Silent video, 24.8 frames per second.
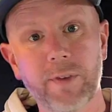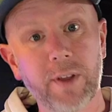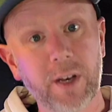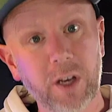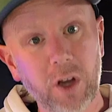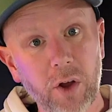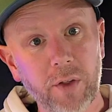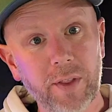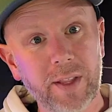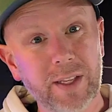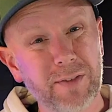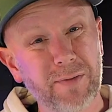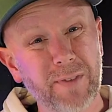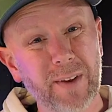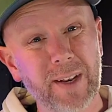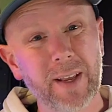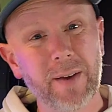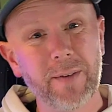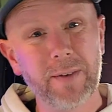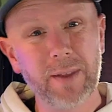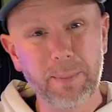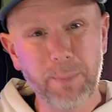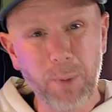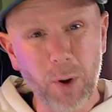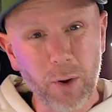If you like this
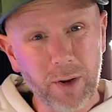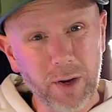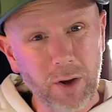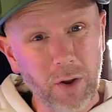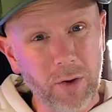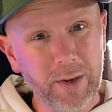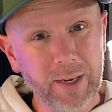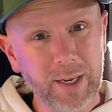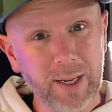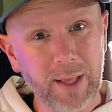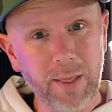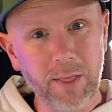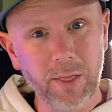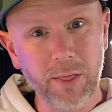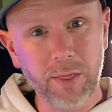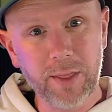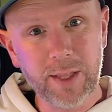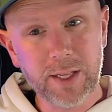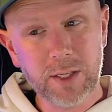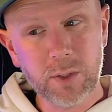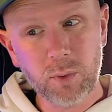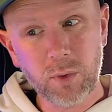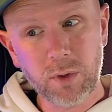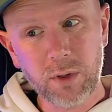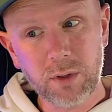video, you might like
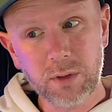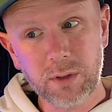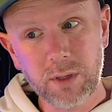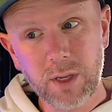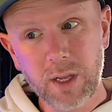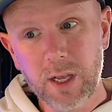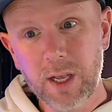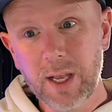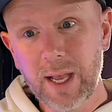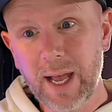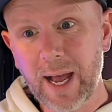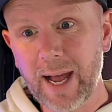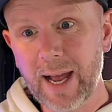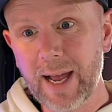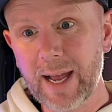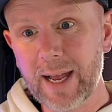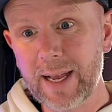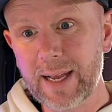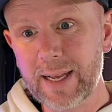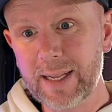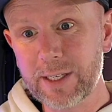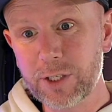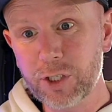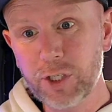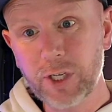this one,
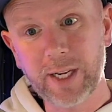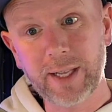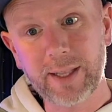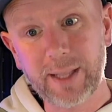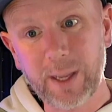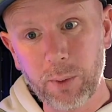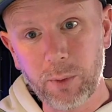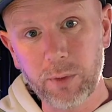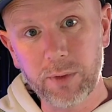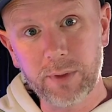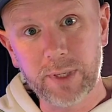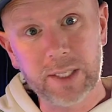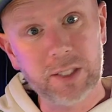and check out that one.